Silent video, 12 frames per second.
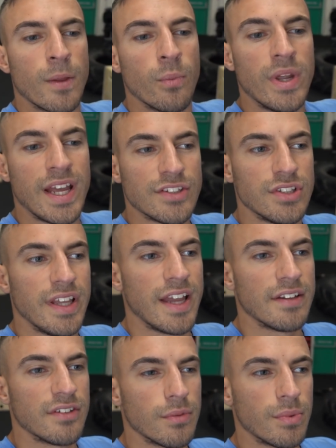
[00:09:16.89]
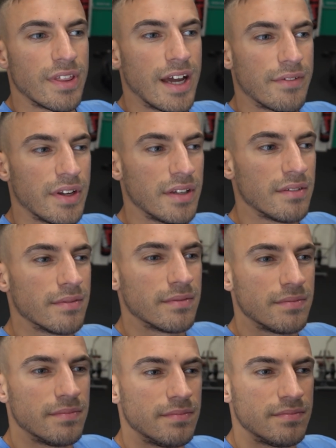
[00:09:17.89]
we actually ended up with having,
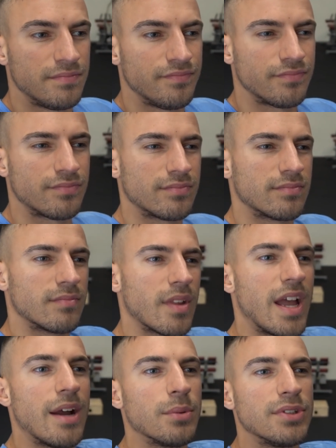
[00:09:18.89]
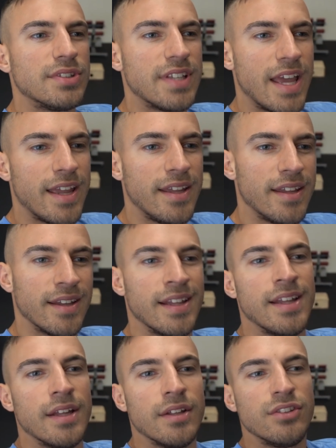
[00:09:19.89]
I would say,
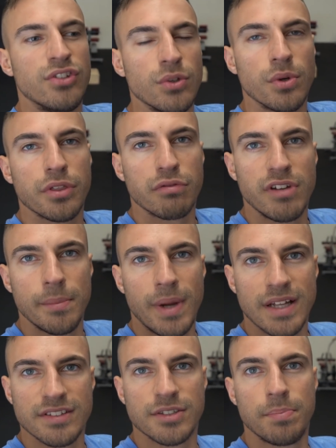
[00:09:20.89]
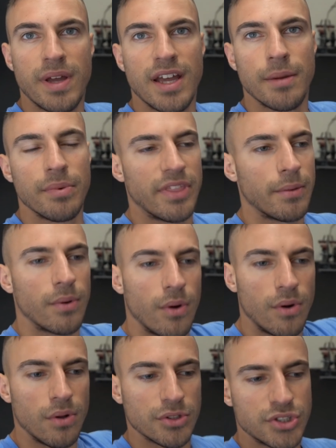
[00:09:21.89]
2 or 3 mats spare, but they were
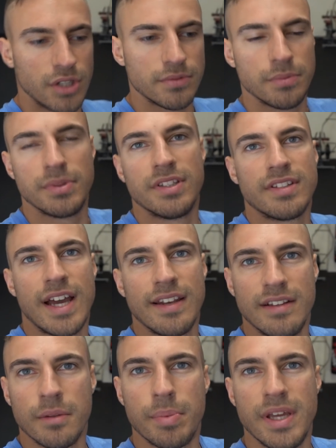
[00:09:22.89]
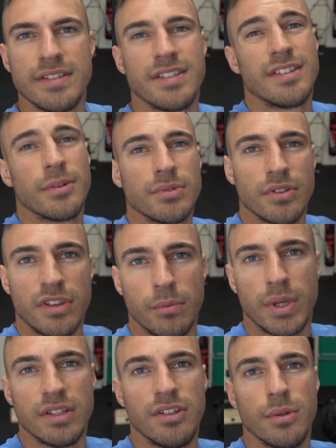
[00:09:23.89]
all chopped up into tiny little pieces. There was nothing
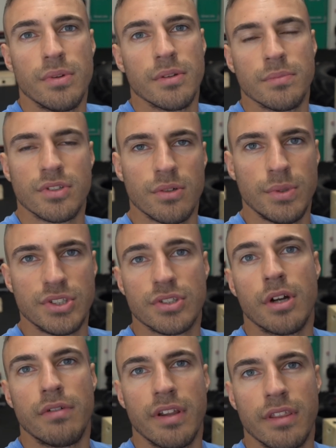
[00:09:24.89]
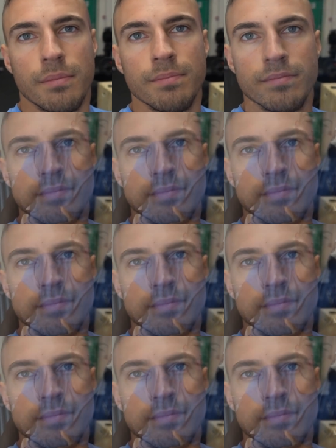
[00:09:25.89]
we could do with them, so we just got rid of them.